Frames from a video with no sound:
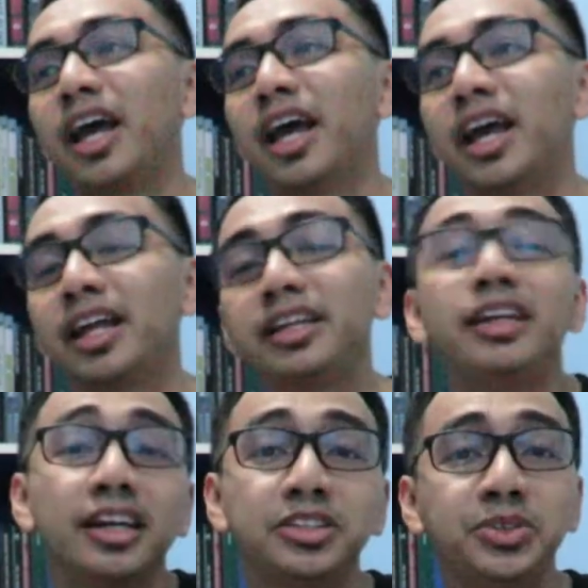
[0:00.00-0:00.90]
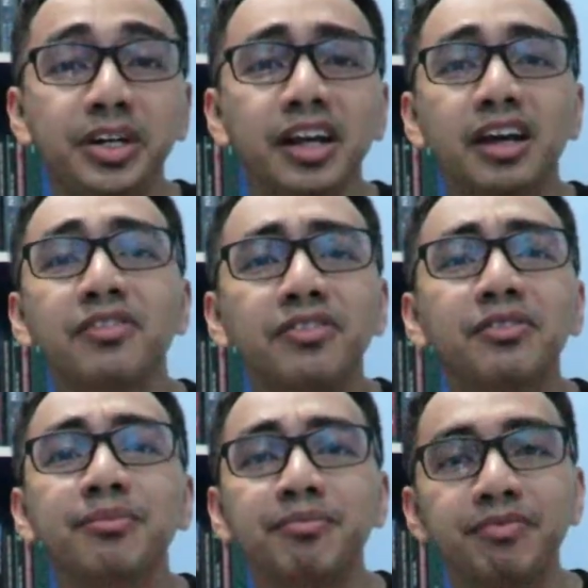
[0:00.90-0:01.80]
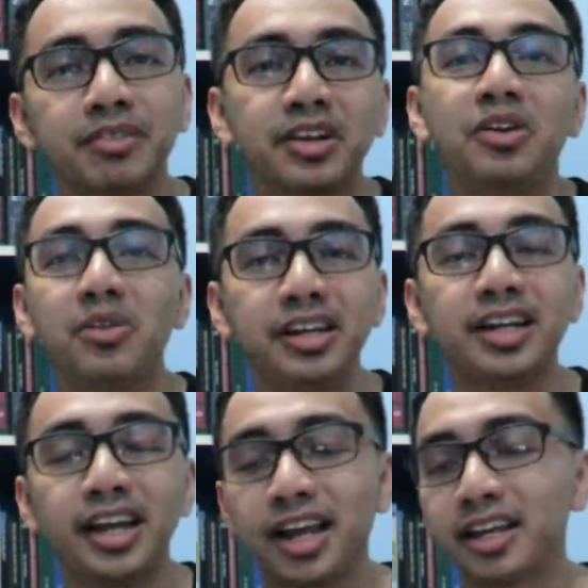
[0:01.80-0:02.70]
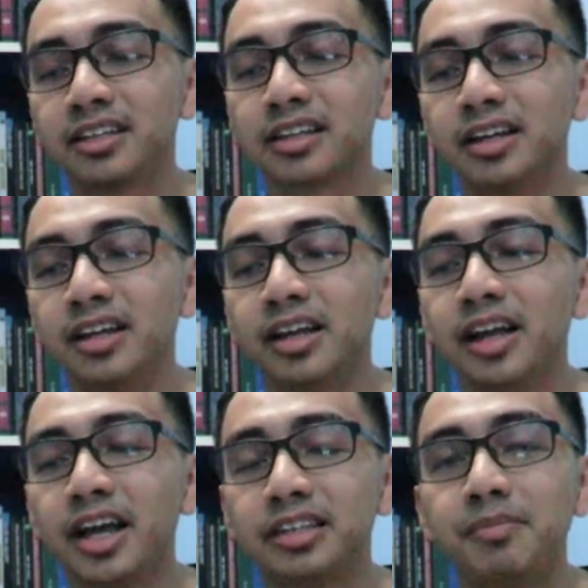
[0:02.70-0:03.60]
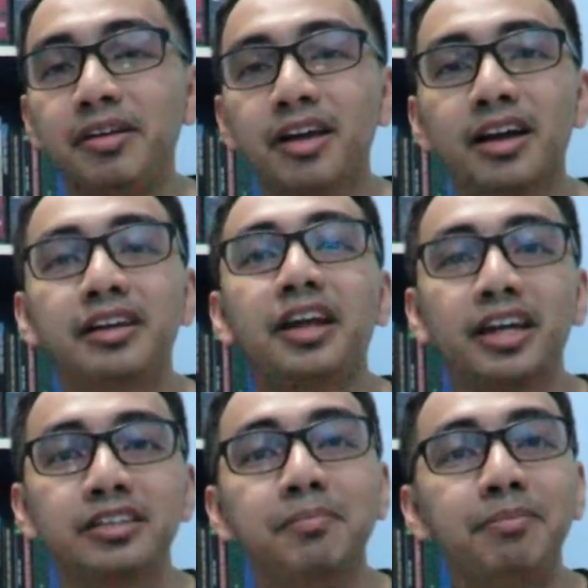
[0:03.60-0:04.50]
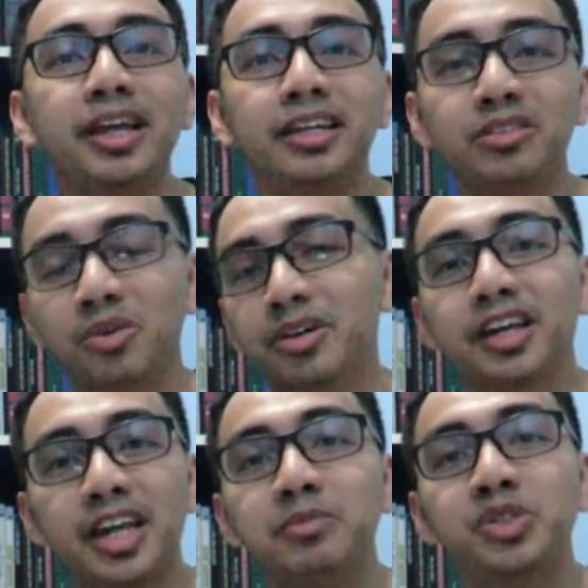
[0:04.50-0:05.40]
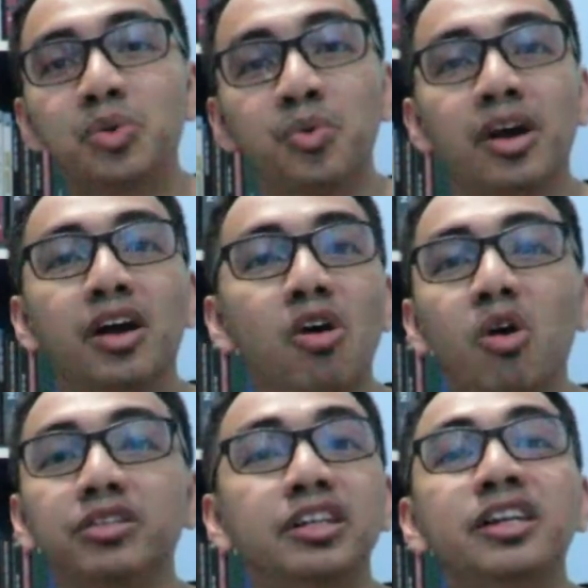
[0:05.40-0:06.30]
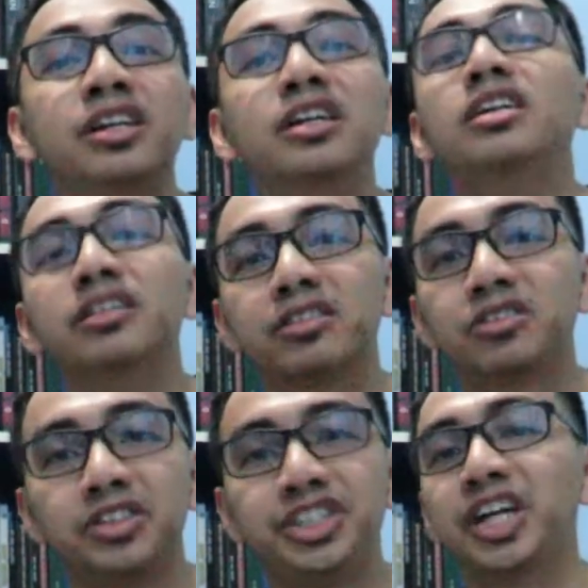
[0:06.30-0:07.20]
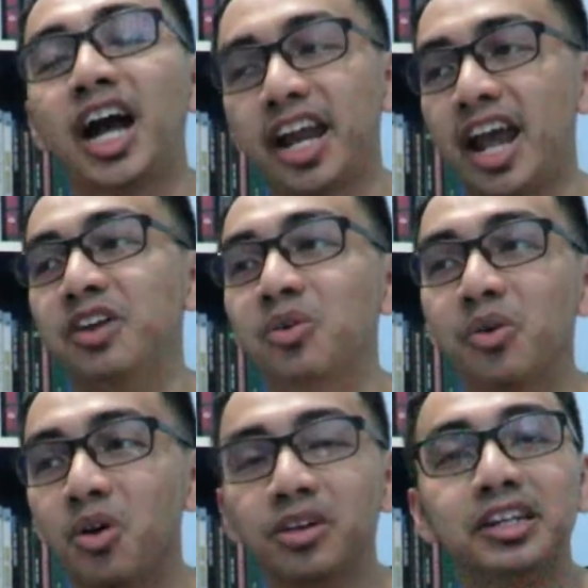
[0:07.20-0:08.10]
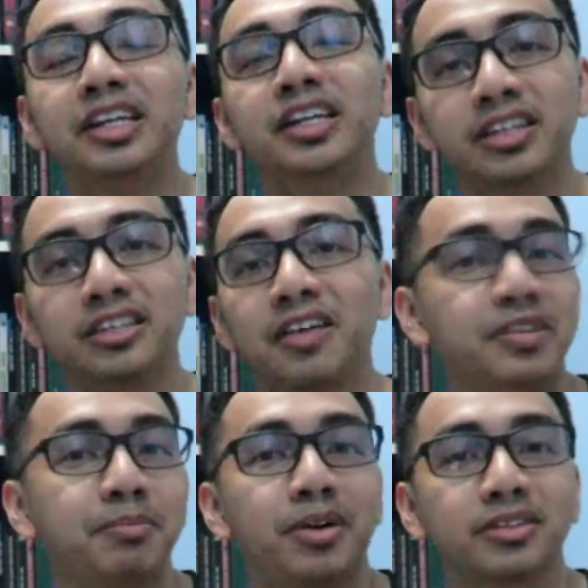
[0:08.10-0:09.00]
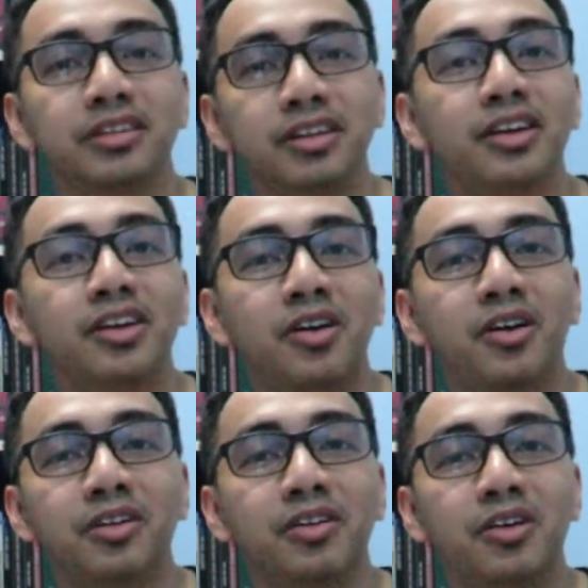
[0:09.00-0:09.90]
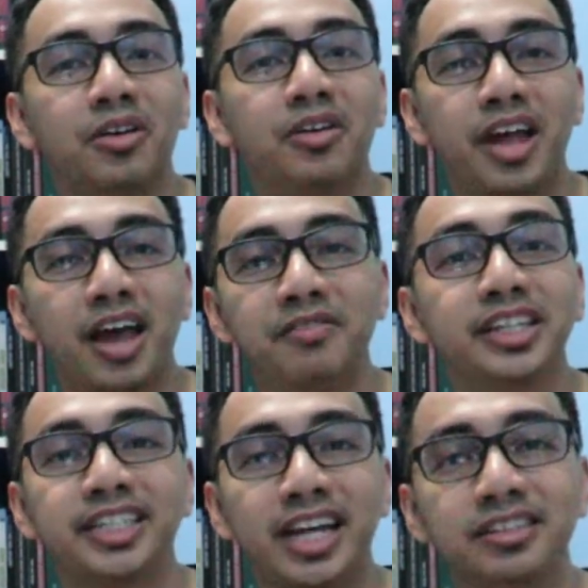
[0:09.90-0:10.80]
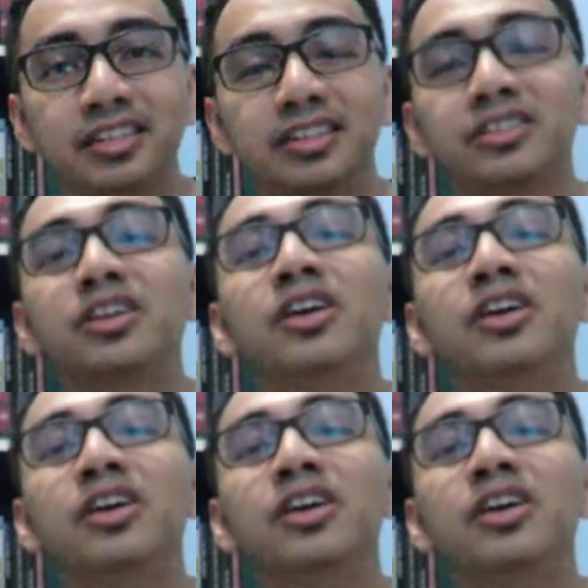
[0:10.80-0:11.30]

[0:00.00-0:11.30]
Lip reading: And yeah, sure enough, Only Connect has been regarded as the place or the game show where all the nerds shine, and all the nerds have the pass or have the chances